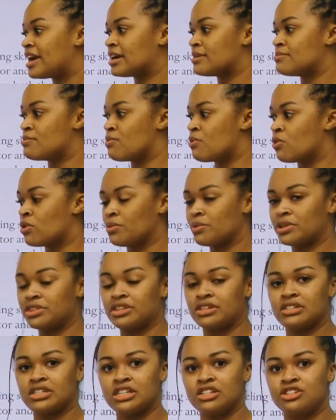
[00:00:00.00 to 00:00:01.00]
more with the
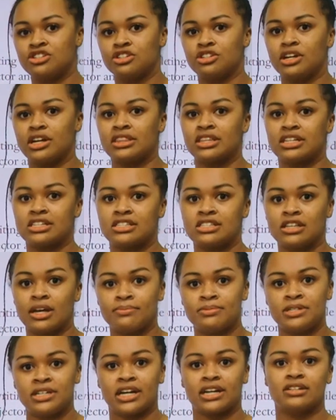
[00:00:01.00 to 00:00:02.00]
teacher and the
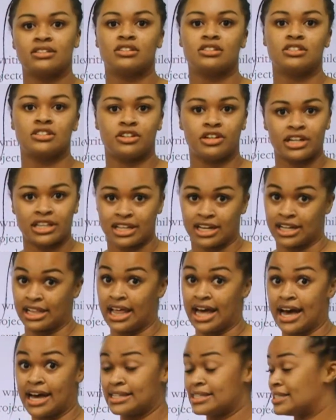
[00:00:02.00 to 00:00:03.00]
subject during the
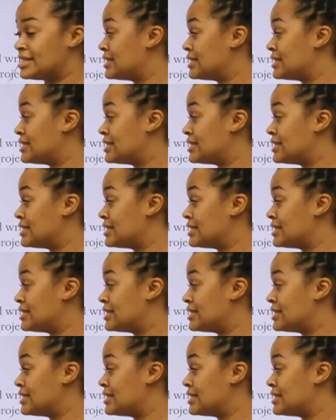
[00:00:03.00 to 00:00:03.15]
class.